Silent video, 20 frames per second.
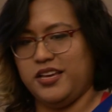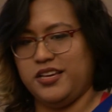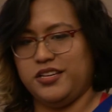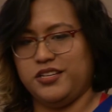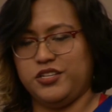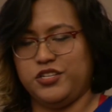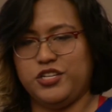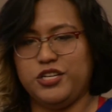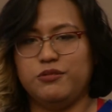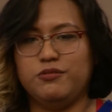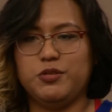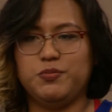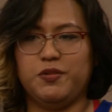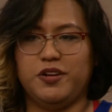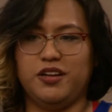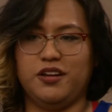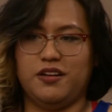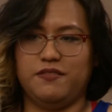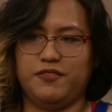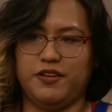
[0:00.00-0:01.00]
she was
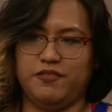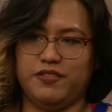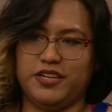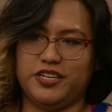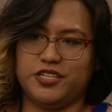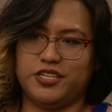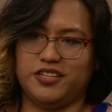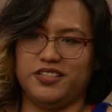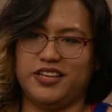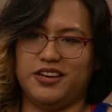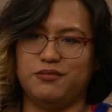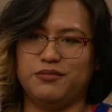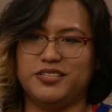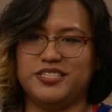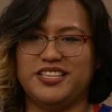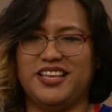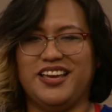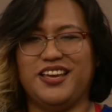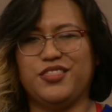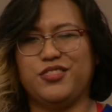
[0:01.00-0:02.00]
putting on foundation that
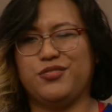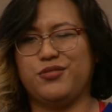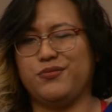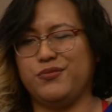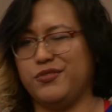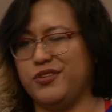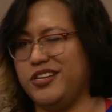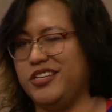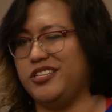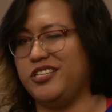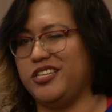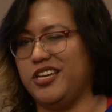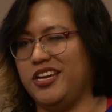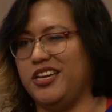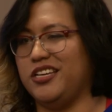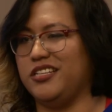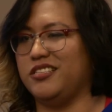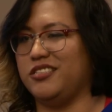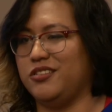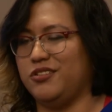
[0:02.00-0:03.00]
was like 3
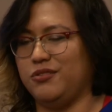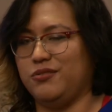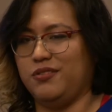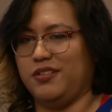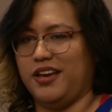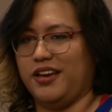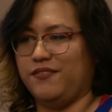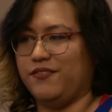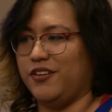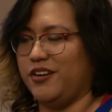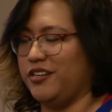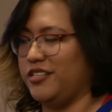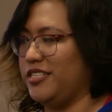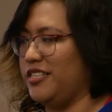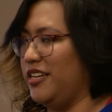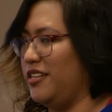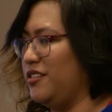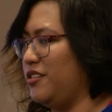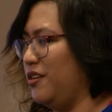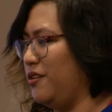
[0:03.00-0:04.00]
shades too light for her
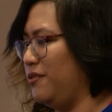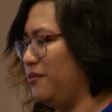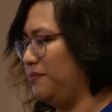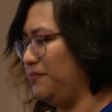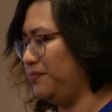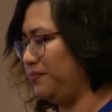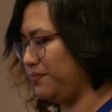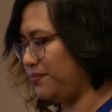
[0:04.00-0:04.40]
skin tone.